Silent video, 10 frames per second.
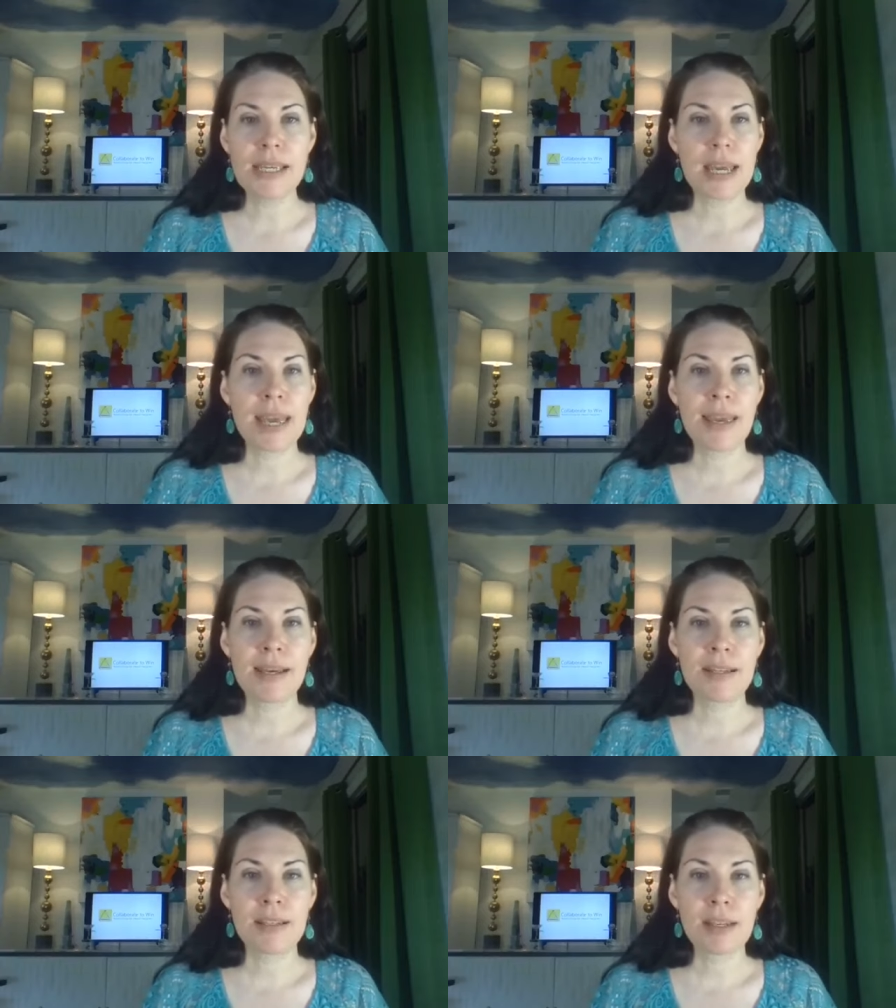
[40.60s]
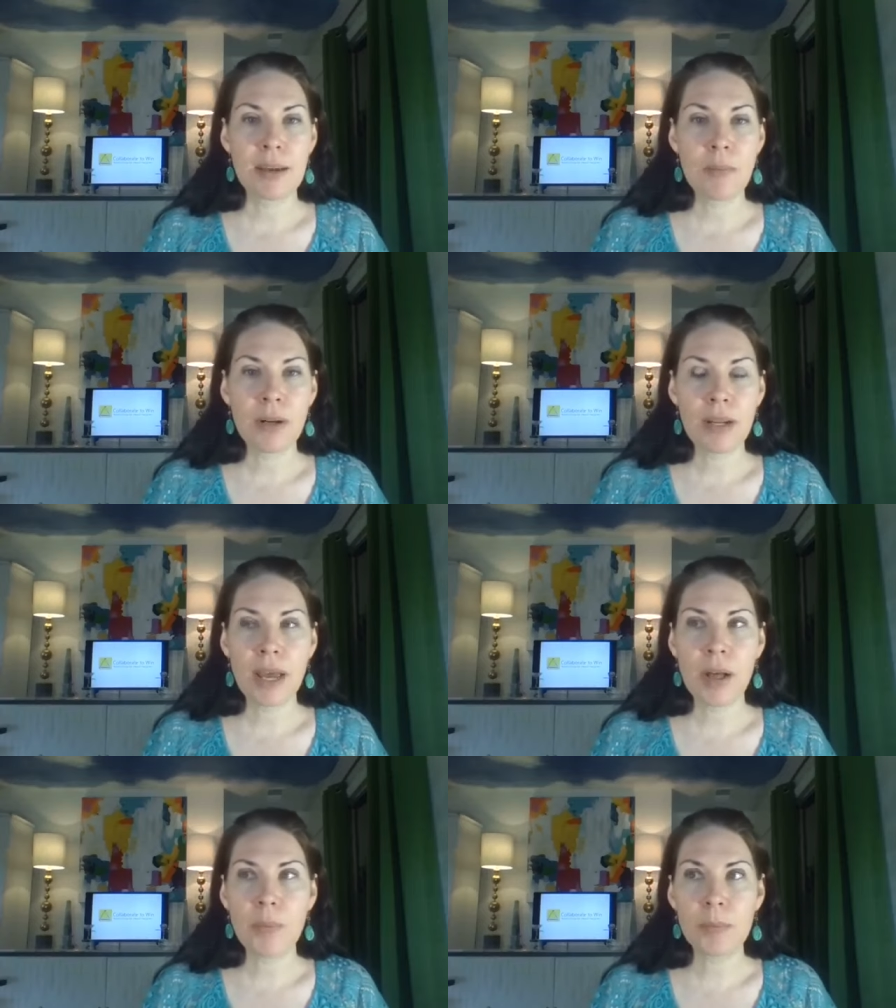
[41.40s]
and they want to
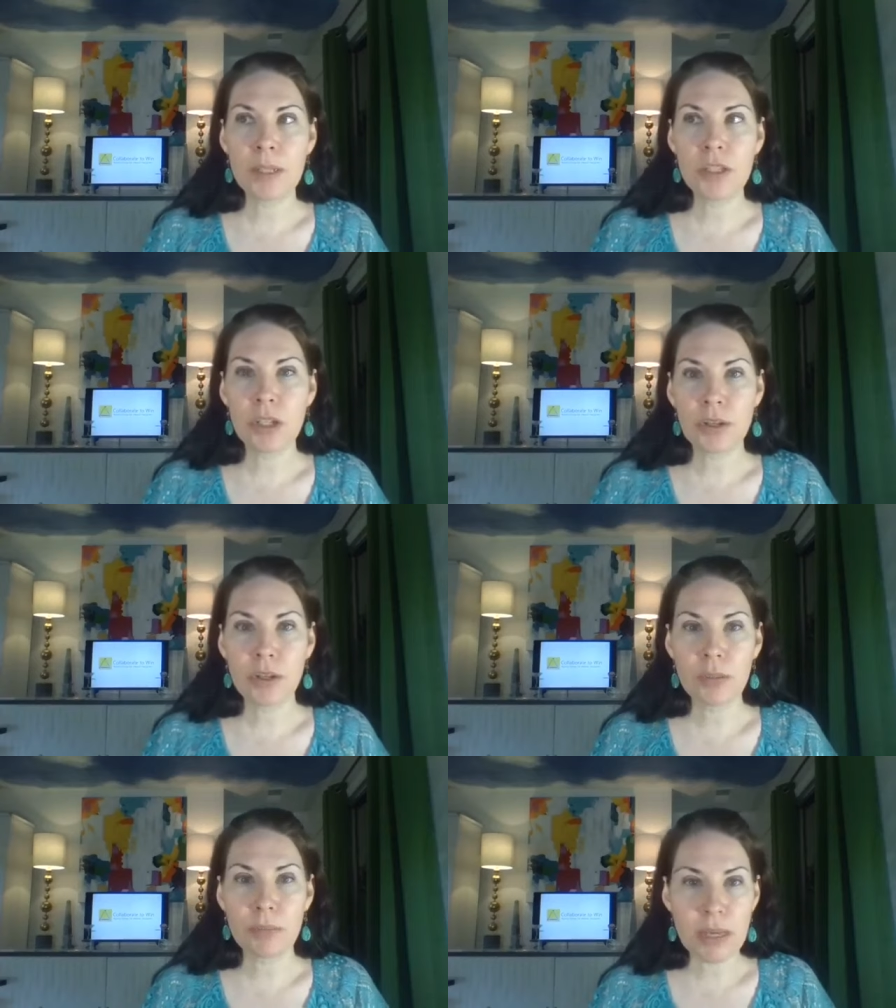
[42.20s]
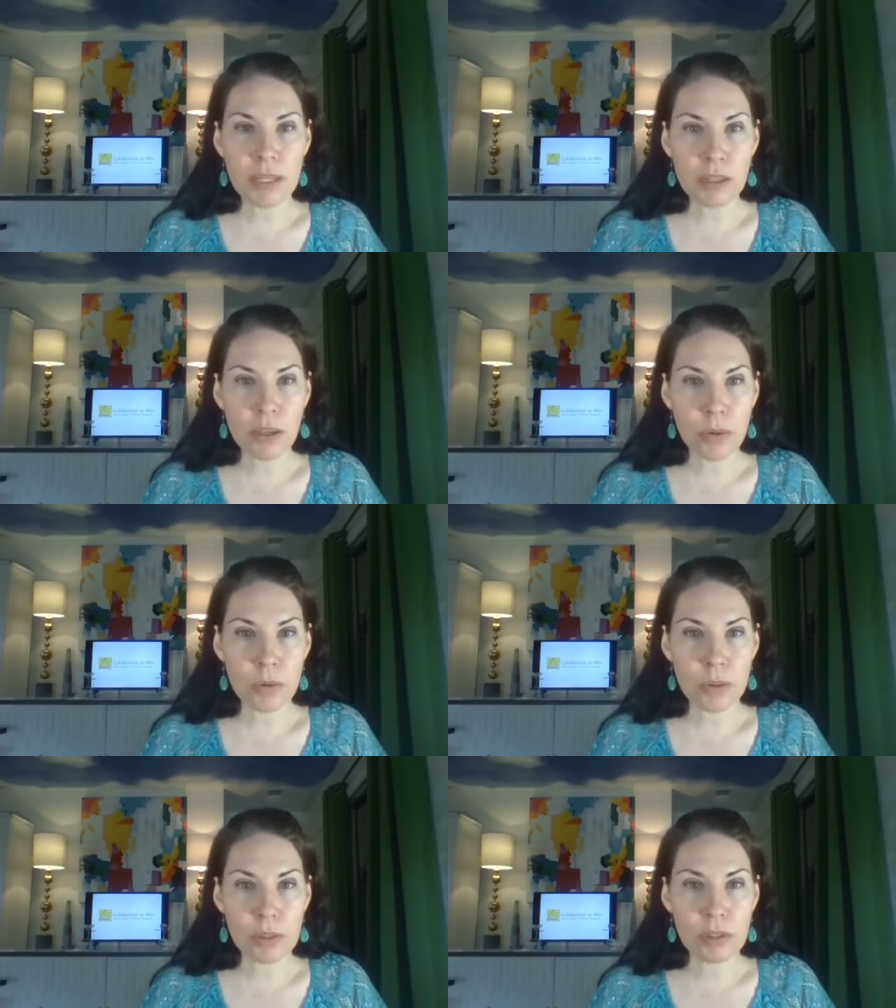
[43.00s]
help each other meet
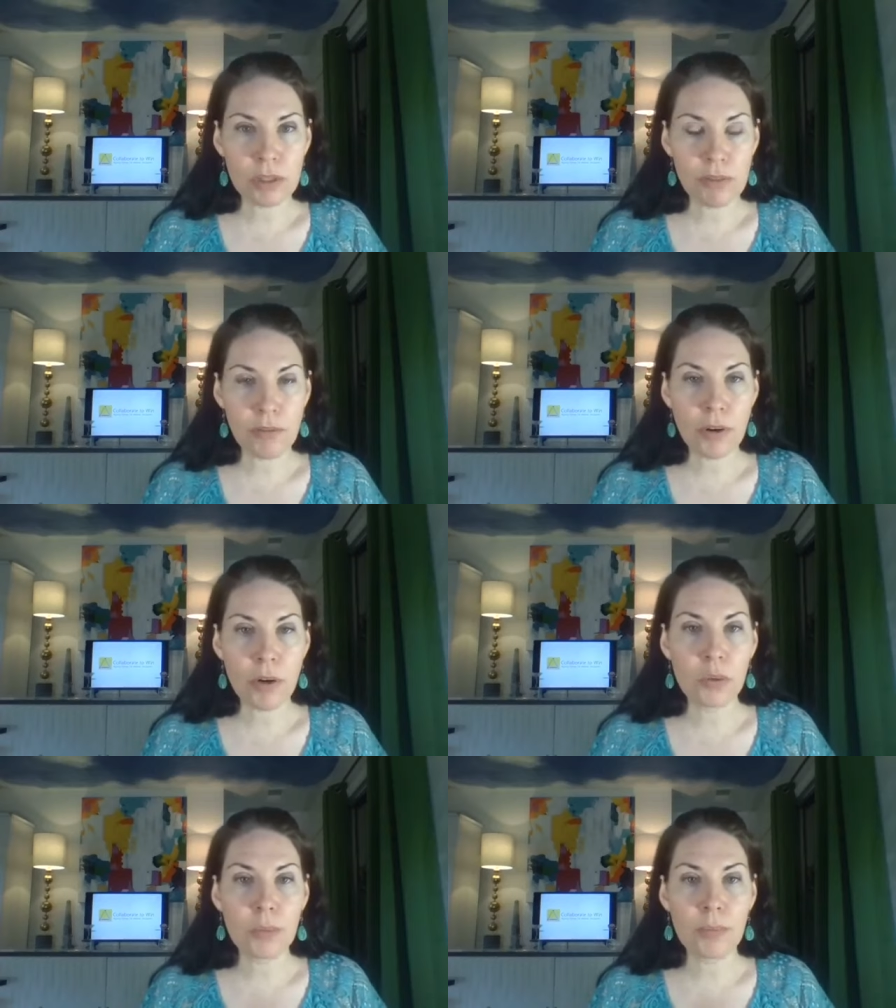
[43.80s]
those difficult